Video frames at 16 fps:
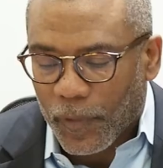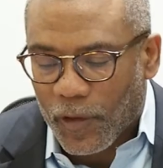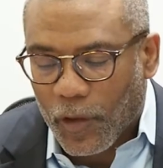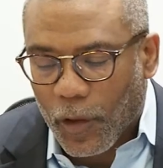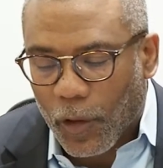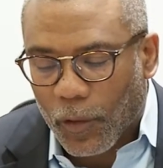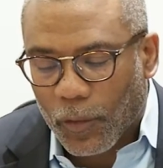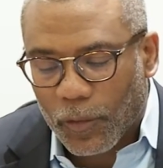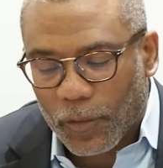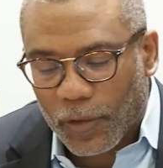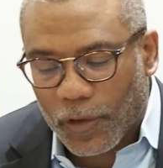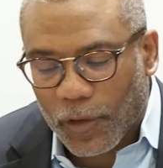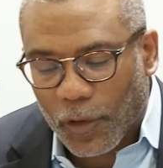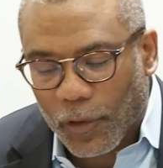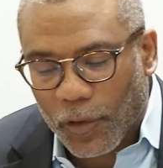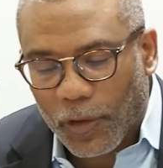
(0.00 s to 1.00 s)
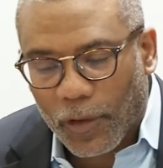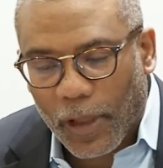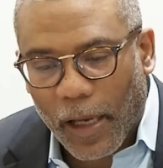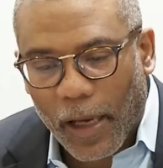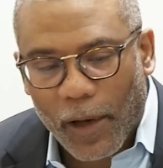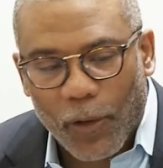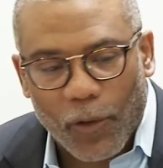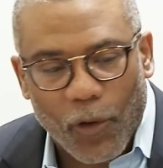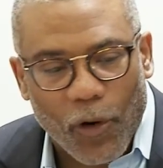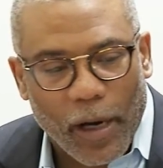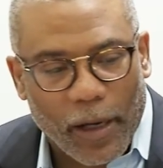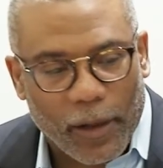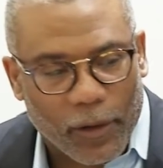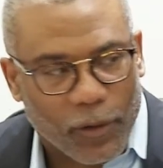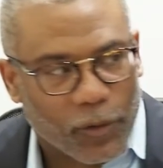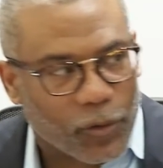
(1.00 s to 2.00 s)
So you're the guy who go
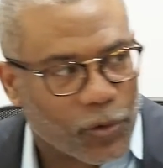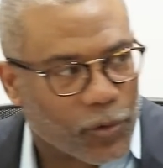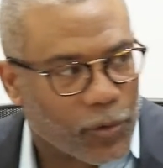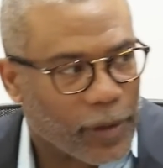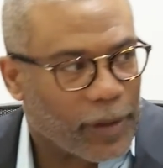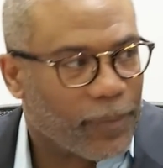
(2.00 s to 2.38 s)
out on the street.